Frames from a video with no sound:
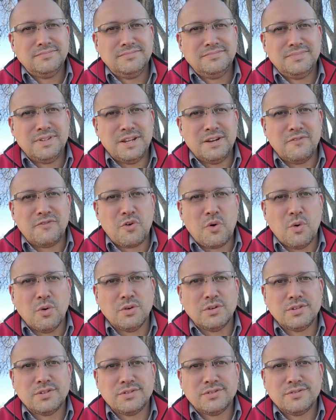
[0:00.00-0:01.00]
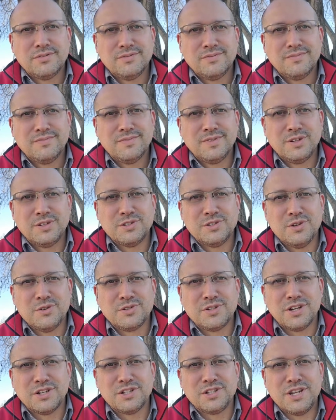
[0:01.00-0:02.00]
then of course there's no
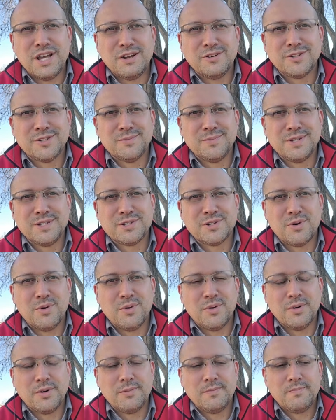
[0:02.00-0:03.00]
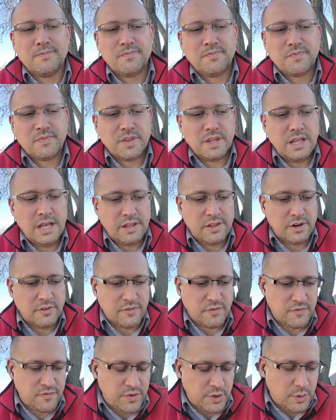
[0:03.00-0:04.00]
touchdown to be scored. Now, there are
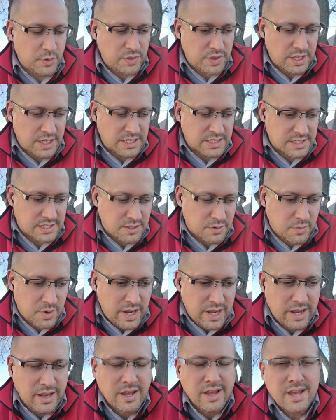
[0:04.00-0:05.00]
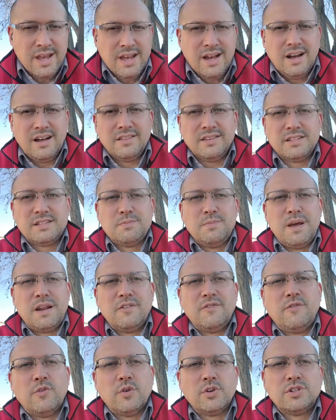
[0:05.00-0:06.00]
a few things in the way on this
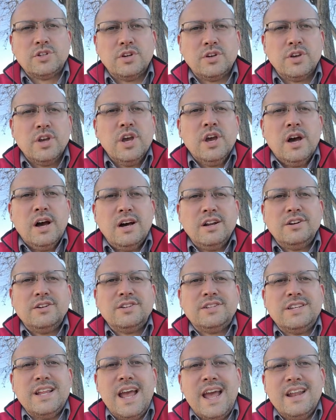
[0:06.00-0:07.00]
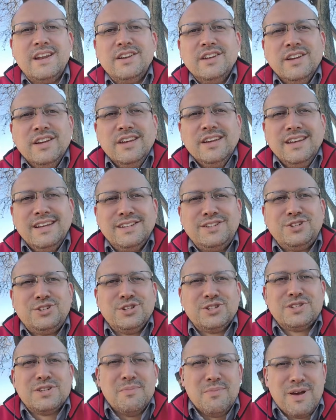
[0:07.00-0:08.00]
metaphor, so understand it's
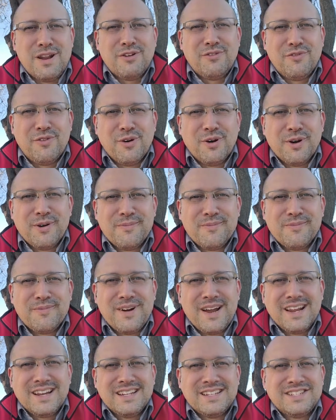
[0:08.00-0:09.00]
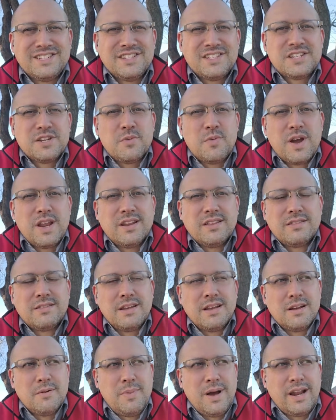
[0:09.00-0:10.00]
just a metaphor, right? It's just a way to
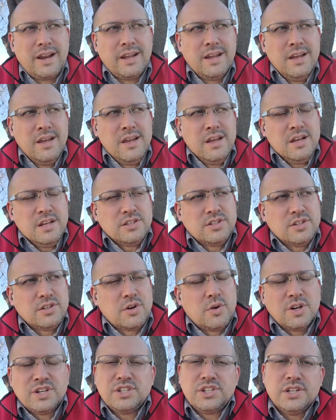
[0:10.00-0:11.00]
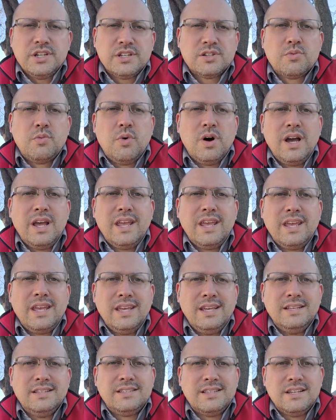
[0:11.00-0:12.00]
think about it. So the question is, what
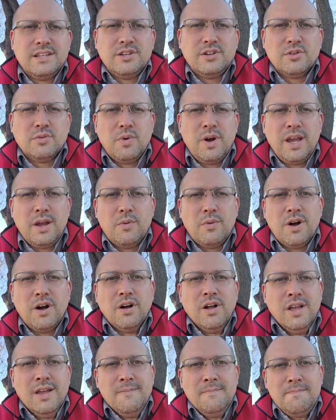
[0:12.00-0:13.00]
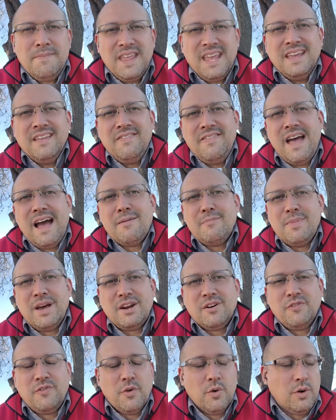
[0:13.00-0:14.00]
is in your way? Well, in that
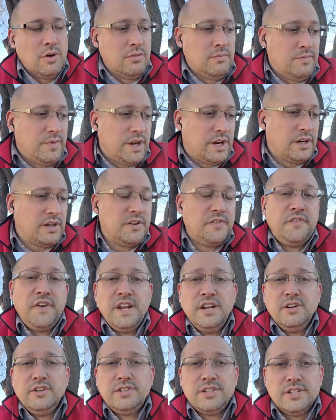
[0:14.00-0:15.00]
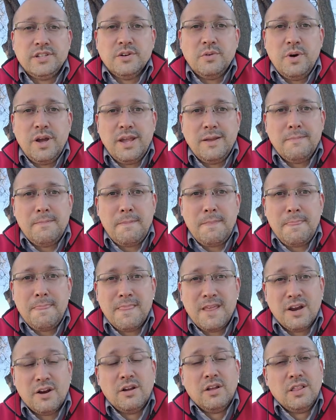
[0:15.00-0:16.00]
metaphor, there are defenders in the way.
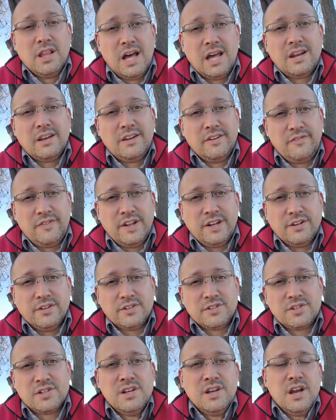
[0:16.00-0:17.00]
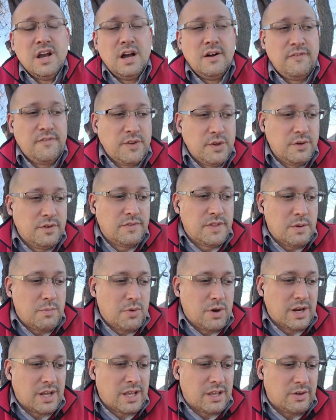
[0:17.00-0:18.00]
There are a lot of defenders. A few of them
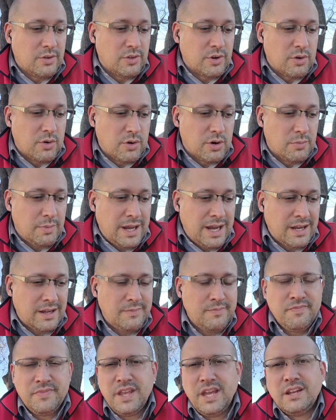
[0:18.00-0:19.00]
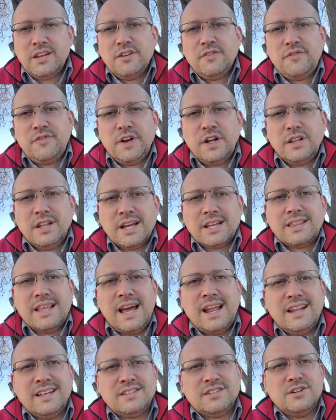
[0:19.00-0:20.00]
want to kill the quarterback, and you felt like
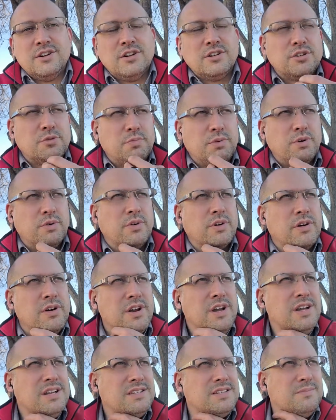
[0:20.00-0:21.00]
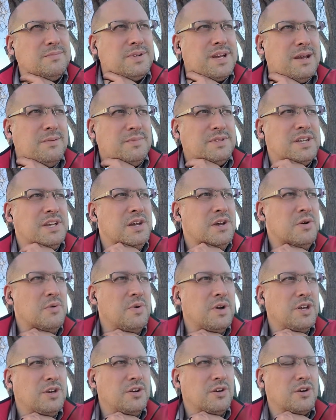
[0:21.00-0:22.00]
that as an entrepreneur. Sometimes
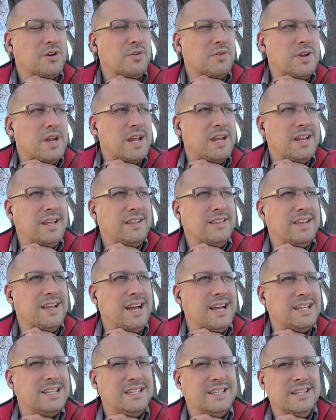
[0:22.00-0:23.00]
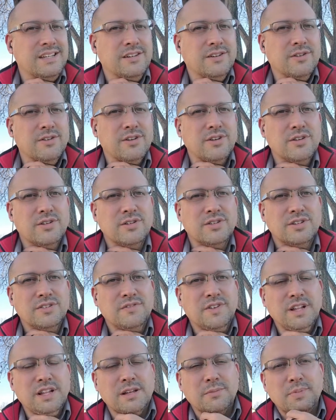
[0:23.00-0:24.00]
when you're creating the idea or you're
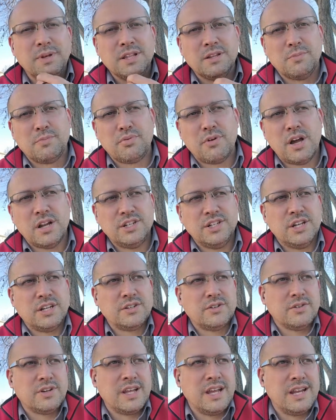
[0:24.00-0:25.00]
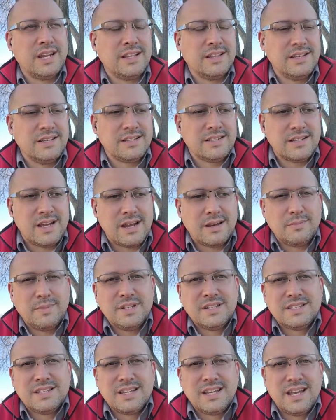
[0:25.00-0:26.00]
developing the project or getting the
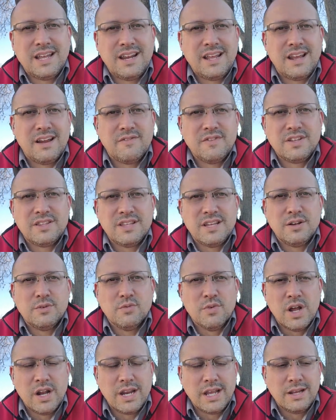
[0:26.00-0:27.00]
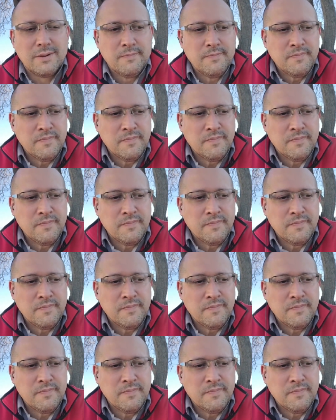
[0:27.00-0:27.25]
assignments and getting everything running,